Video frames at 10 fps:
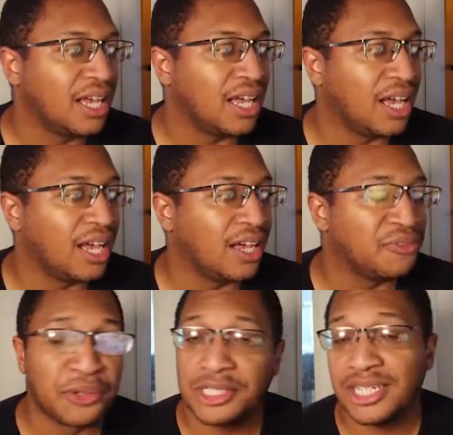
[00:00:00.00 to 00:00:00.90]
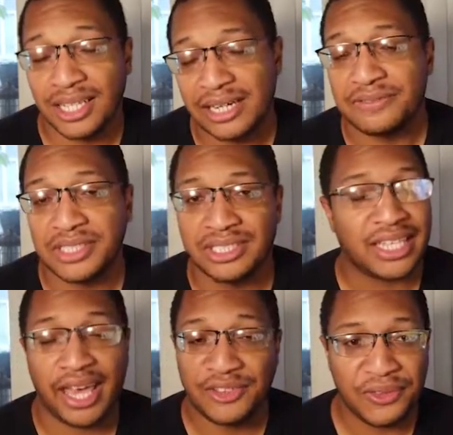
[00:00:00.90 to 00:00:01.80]
Unfortunately, a lot of us
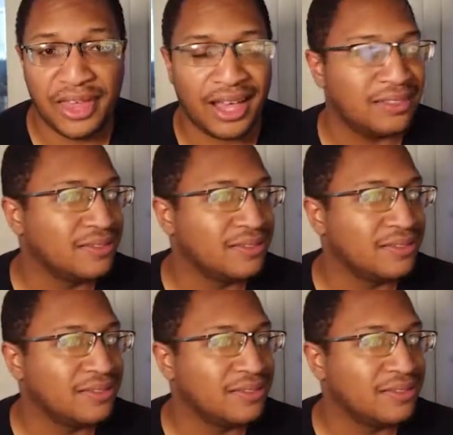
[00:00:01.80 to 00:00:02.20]
can't do that.